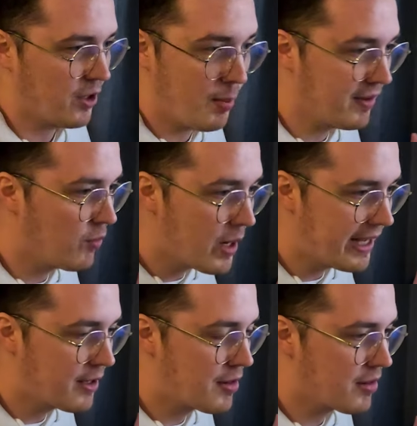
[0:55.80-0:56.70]
a couple of
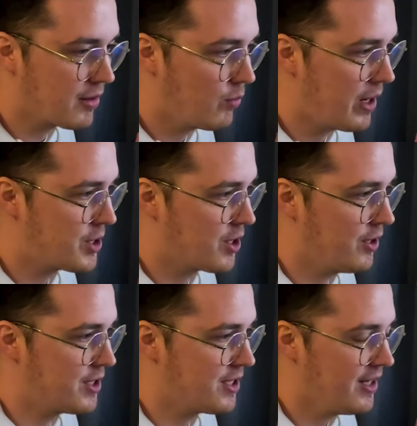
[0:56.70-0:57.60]
weeks, which
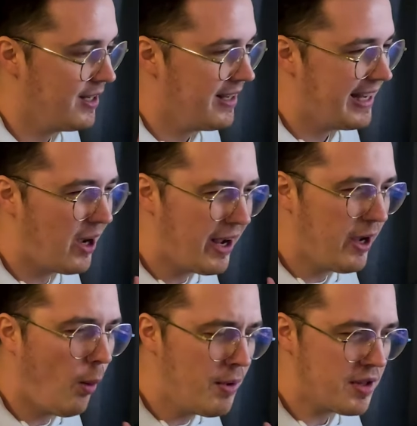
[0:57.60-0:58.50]
could, you know,
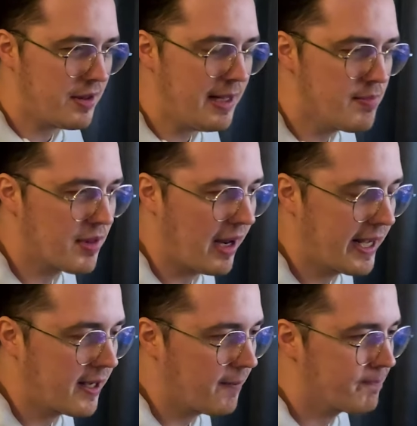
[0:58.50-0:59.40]
it almost seems
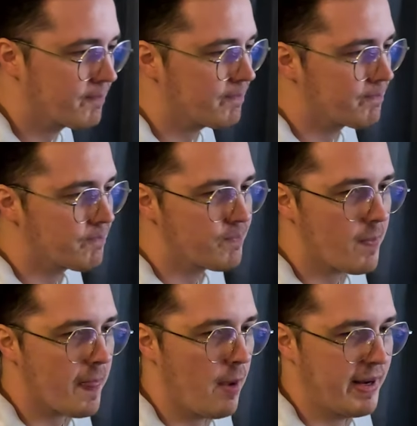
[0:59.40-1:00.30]
like,
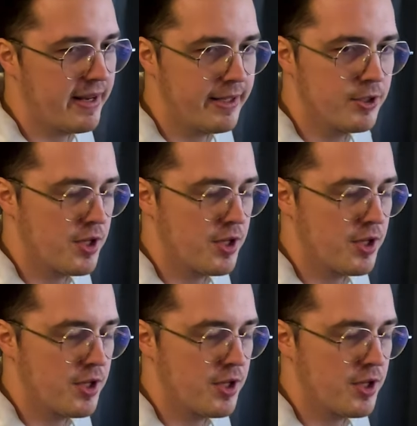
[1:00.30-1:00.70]
I mean,